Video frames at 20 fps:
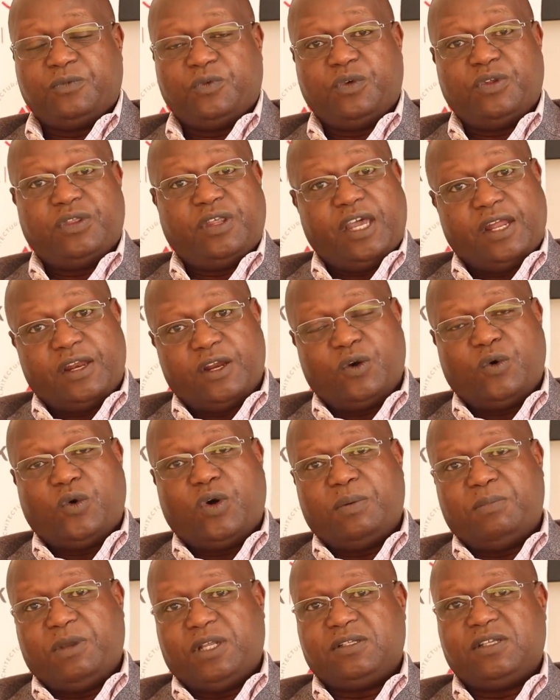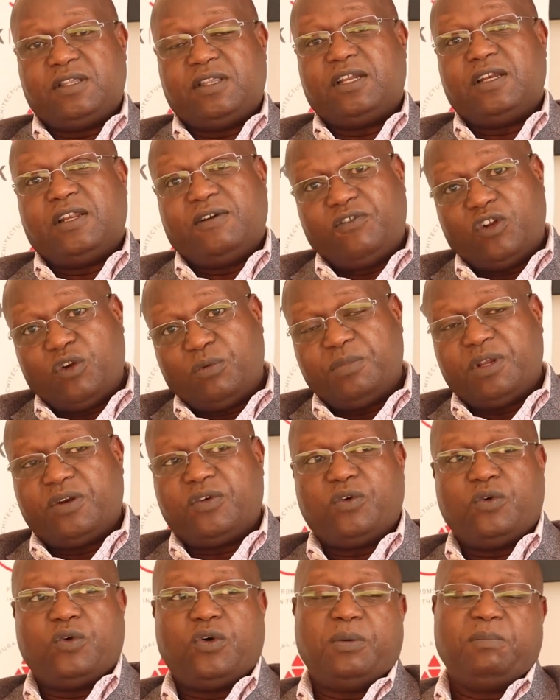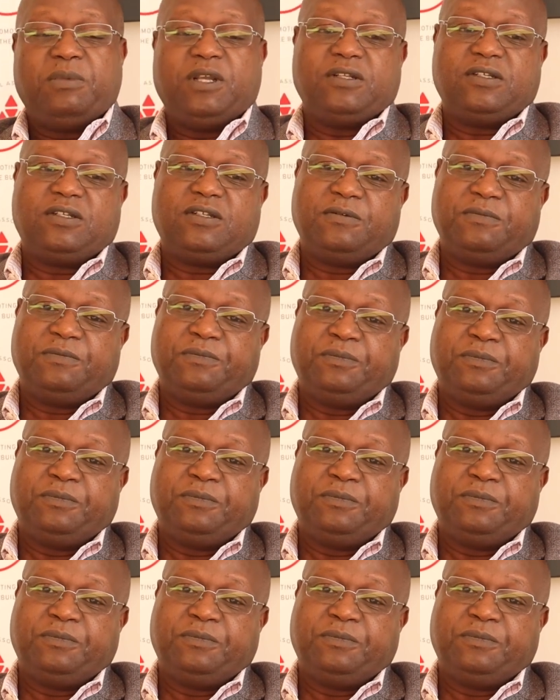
with their requirements, their development requirements.